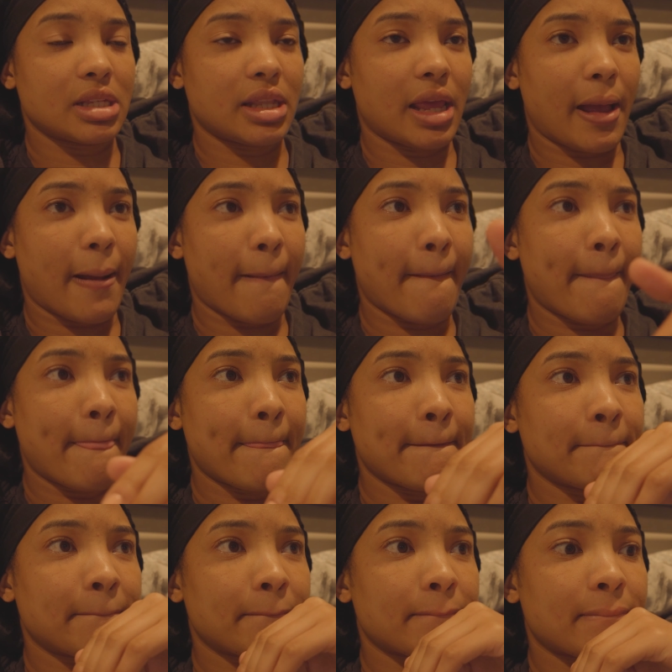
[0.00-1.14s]
and that
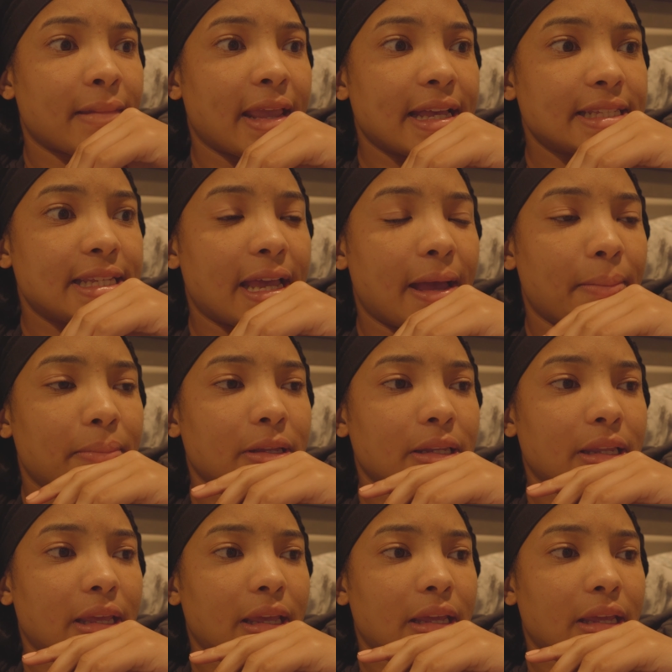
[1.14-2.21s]
has happened.